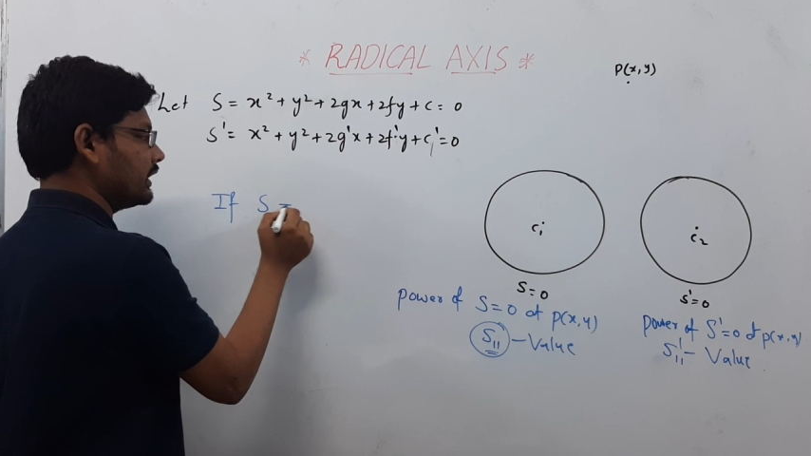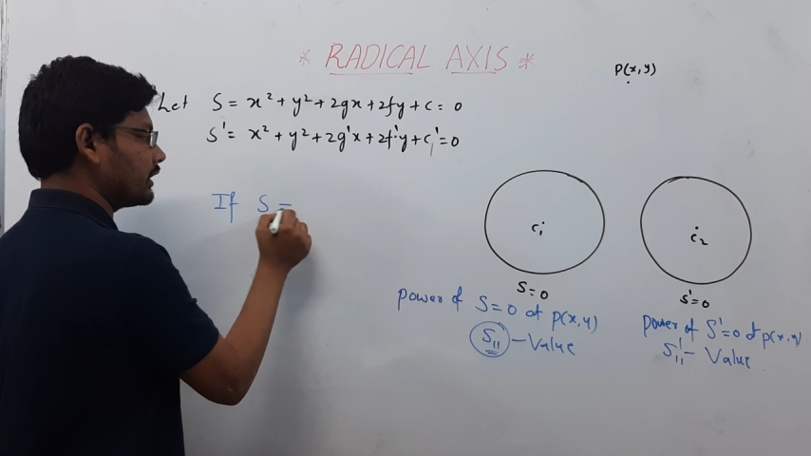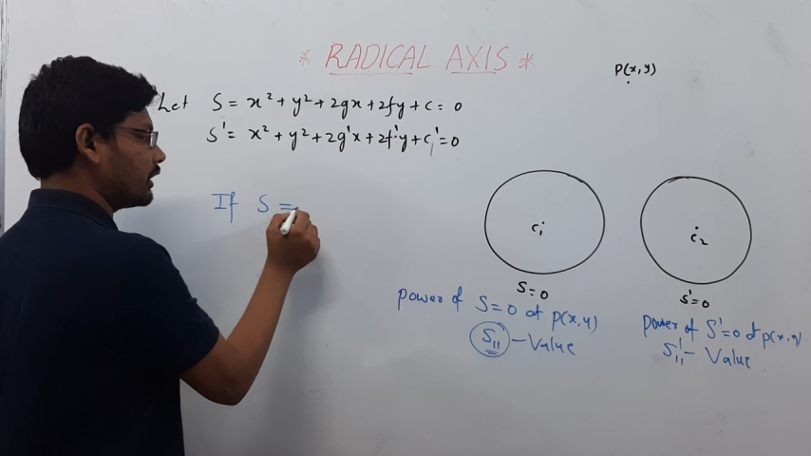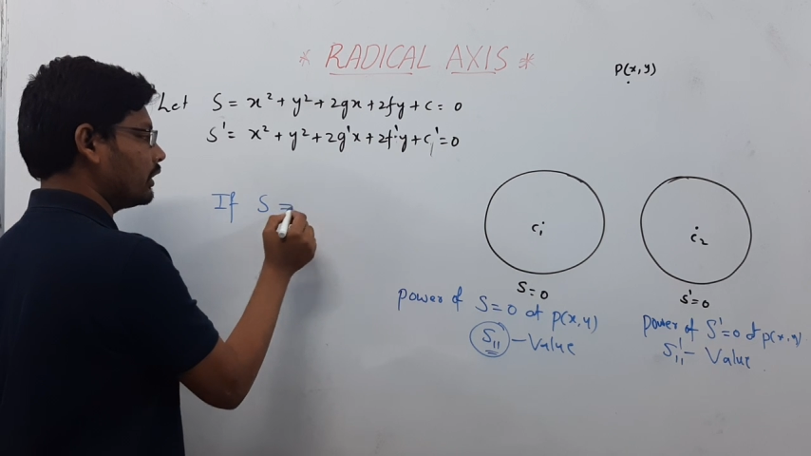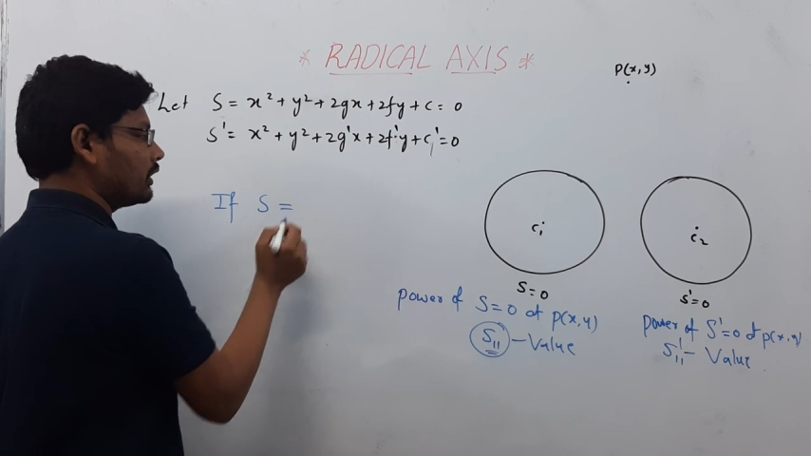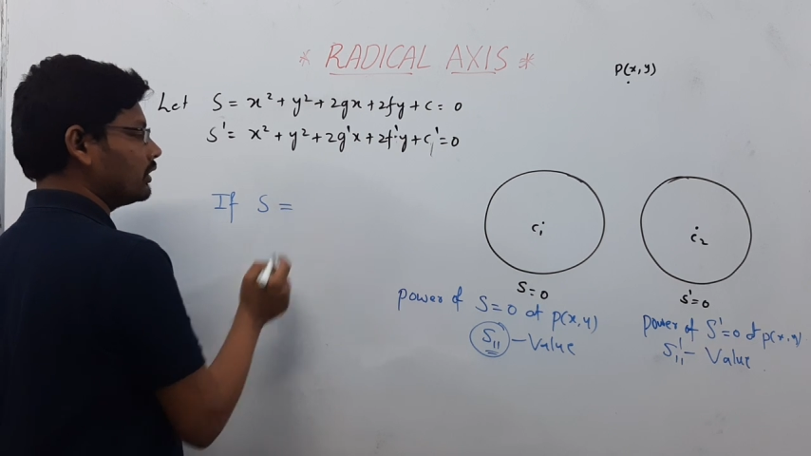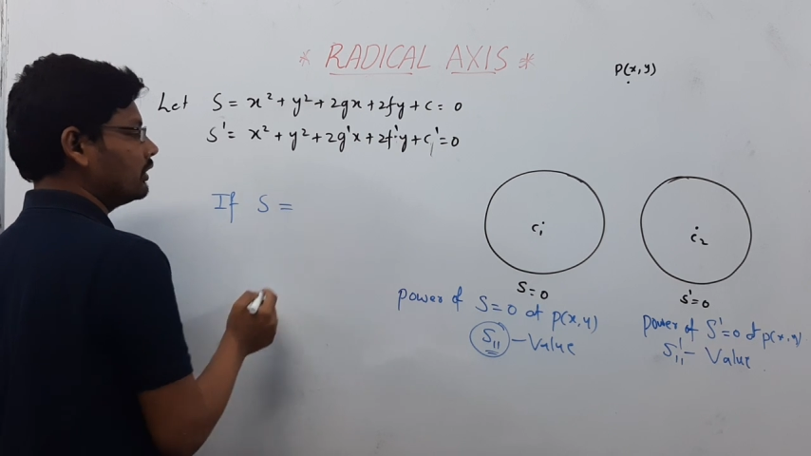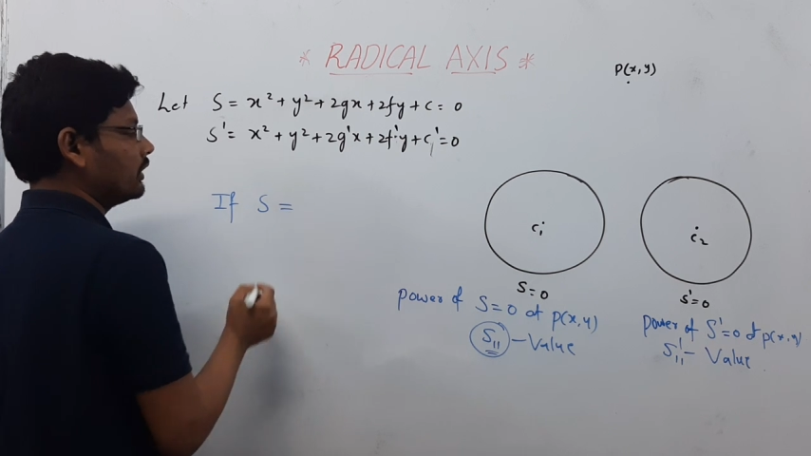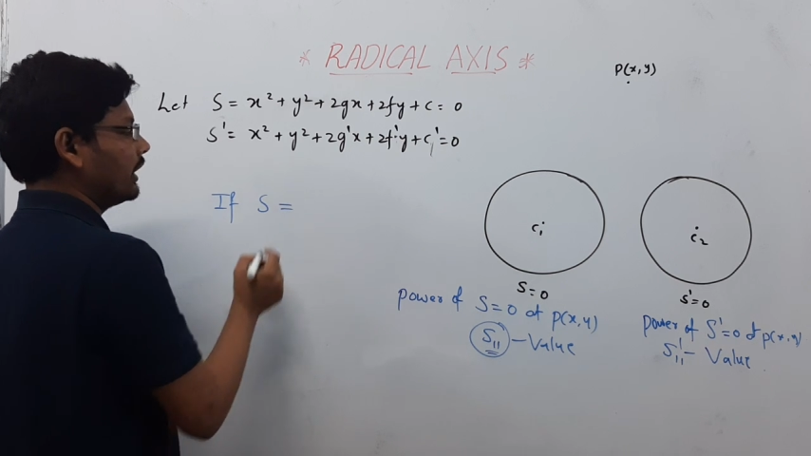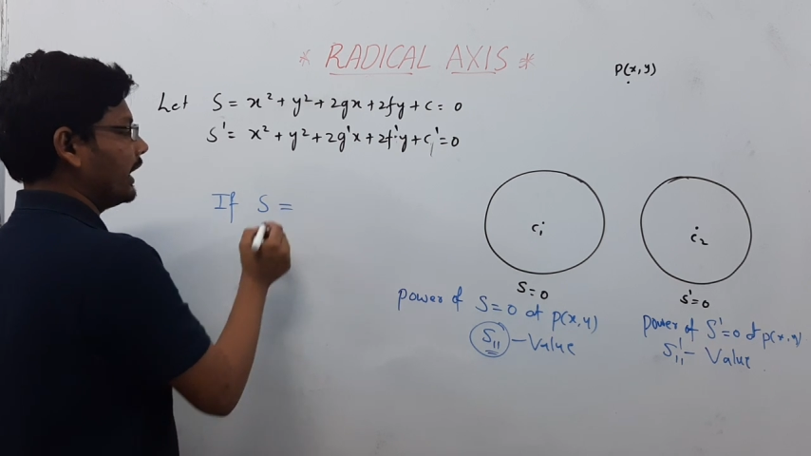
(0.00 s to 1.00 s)
equal
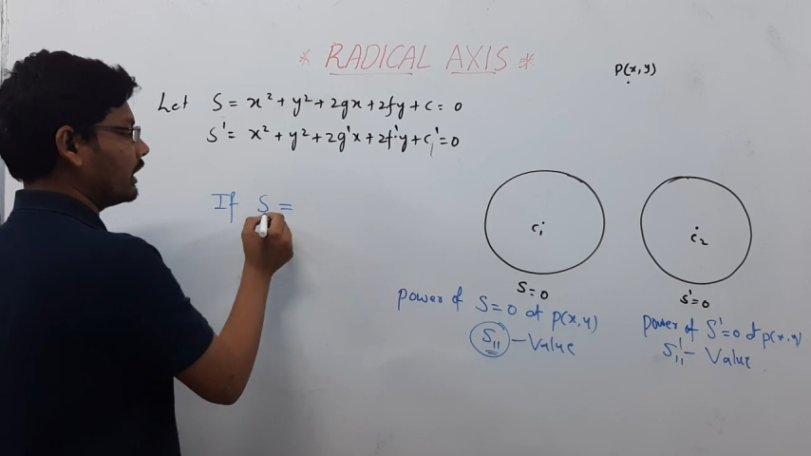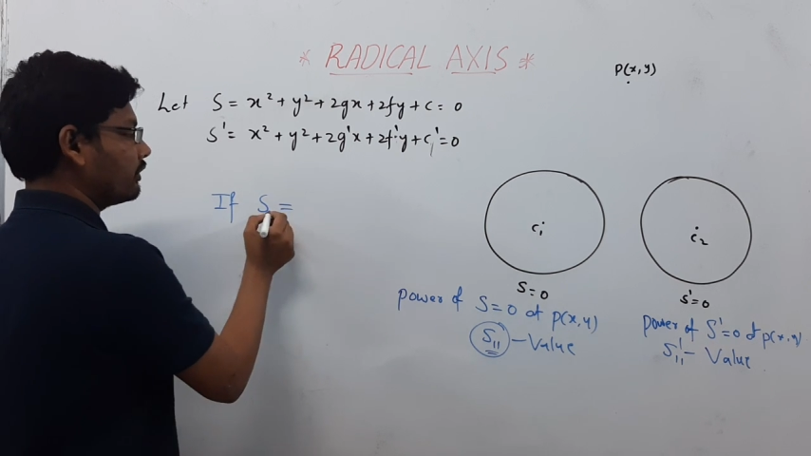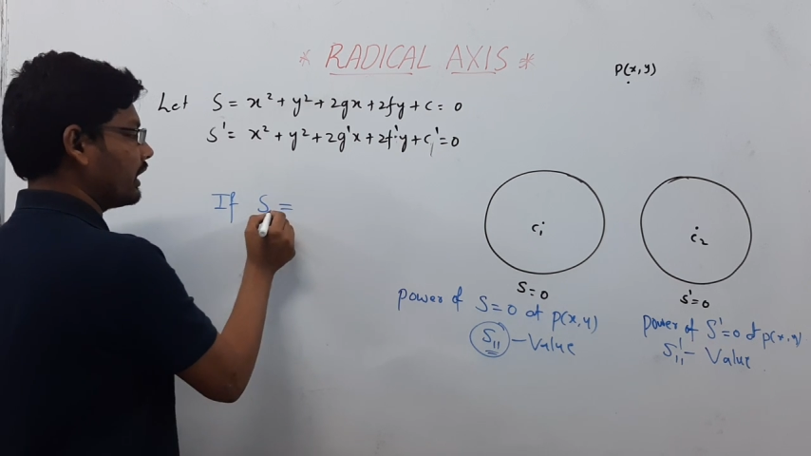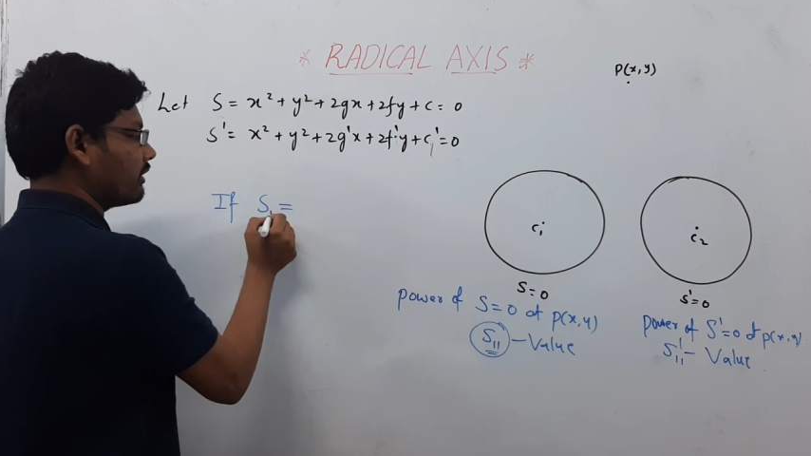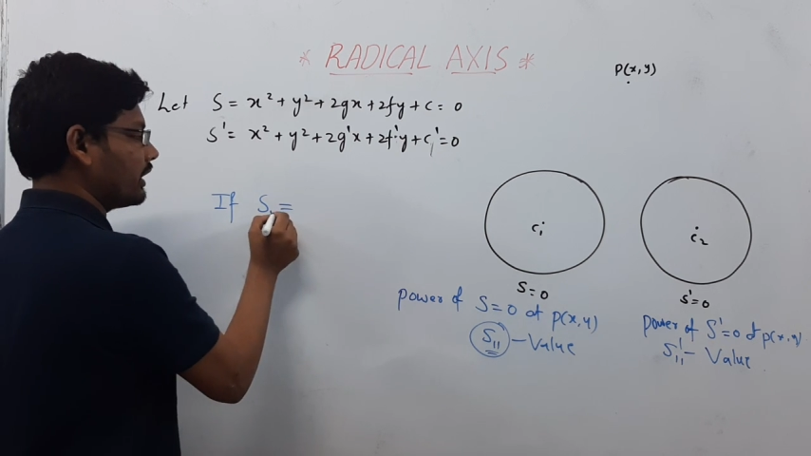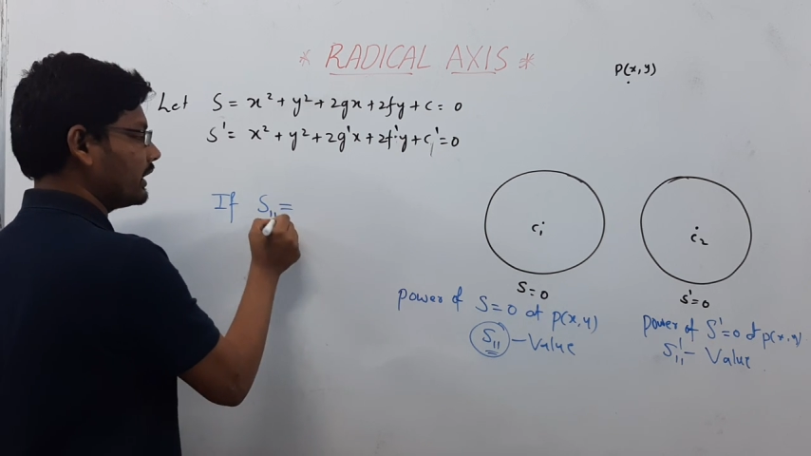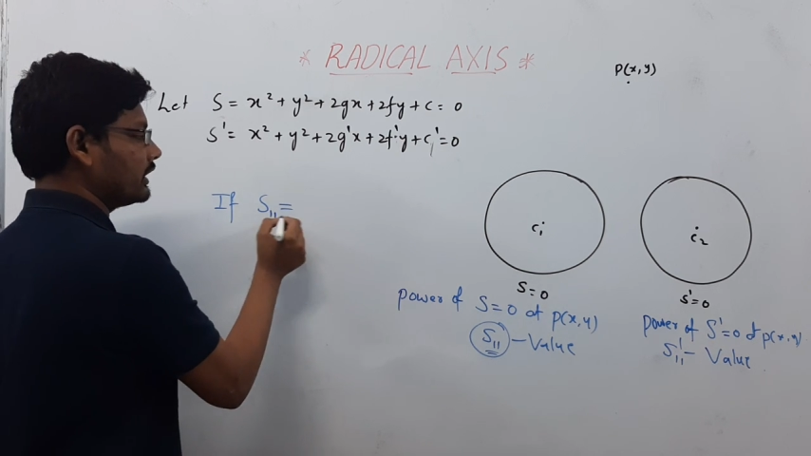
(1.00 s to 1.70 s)
to H11